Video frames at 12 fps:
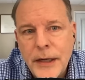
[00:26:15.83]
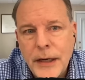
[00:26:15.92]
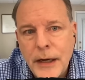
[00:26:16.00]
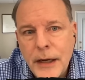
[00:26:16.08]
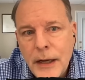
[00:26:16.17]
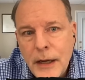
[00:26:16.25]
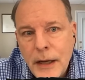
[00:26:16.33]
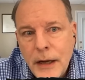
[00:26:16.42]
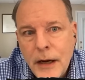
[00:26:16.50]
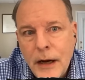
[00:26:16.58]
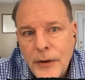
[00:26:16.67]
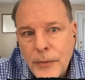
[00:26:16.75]
uh,
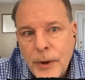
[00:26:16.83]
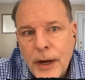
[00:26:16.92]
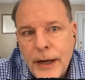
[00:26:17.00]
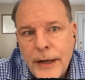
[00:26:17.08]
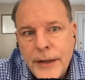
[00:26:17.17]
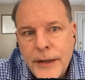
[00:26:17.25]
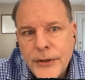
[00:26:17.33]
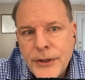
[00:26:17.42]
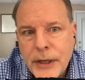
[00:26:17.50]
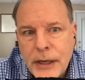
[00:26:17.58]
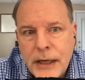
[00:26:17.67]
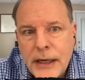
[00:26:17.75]
on the right there's a
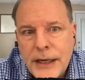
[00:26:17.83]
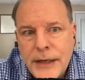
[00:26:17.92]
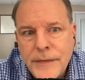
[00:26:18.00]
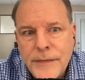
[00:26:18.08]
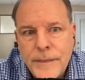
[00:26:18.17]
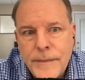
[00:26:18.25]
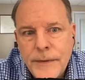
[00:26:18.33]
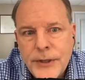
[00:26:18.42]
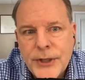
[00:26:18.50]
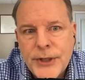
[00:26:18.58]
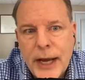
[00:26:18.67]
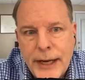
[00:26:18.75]
kind of
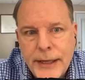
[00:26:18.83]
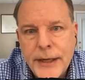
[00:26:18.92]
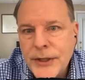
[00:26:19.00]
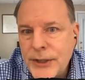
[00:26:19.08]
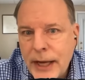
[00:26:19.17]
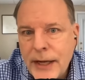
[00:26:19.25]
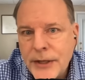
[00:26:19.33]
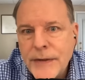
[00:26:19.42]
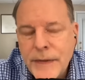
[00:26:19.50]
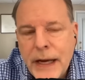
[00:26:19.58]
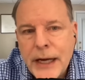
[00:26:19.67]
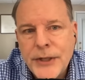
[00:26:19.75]
psychic
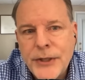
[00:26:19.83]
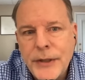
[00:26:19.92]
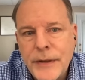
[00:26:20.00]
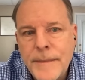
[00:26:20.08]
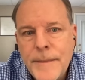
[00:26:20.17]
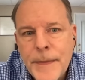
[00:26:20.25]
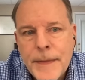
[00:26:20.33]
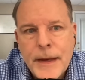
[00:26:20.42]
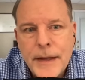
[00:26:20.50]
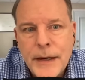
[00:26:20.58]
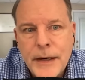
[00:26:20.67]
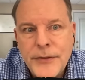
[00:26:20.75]
satisfaction
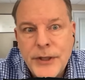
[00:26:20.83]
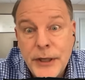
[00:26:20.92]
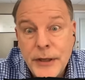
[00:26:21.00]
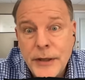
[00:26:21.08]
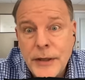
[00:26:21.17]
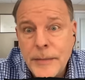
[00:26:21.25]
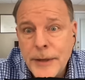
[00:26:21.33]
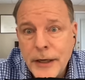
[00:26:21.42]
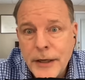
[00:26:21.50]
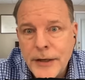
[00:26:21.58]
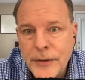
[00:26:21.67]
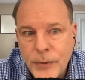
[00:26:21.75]
that i've seen on the
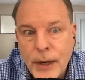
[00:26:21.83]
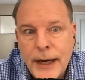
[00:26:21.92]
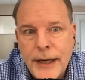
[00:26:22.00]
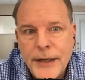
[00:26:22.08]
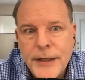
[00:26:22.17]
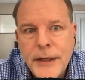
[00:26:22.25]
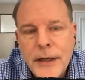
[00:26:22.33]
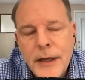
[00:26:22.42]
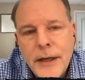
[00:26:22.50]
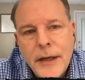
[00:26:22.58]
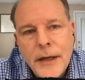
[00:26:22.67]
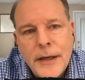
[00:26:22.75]
american right
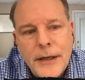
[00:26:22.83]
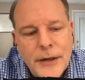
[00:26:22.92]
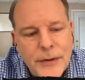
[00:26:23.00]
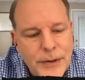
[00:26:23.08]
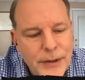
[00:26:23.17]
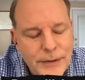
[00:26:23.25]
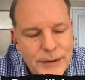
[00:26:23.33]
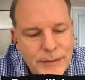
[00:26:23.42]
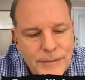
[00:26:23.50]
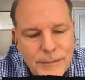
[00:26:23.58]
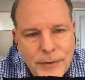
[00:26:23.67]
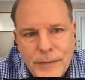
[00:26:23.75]
you know the,
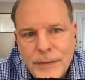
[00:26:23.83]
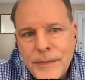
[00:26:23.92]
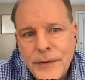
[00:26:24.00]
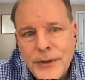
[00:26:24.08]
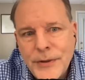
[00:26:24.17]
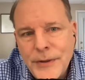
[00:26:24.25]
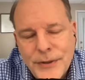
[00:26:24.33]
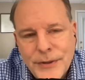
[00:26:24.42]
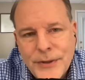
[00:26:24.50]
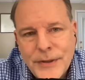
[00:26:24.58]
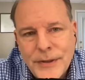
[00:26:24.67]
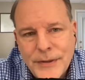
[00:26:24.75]
we refer to it
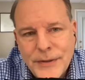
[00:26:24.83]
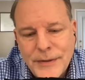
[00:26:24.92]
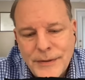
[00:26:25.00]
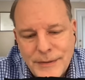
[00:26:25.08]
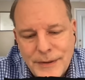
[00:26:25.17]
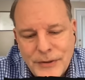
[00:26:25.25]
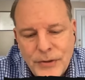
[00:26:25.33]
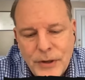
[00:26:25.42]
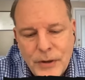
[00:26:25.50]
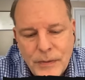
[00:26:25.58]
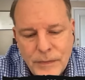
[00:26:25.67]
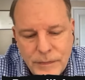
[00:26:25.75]
as, as as you
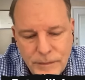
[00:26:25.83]
know of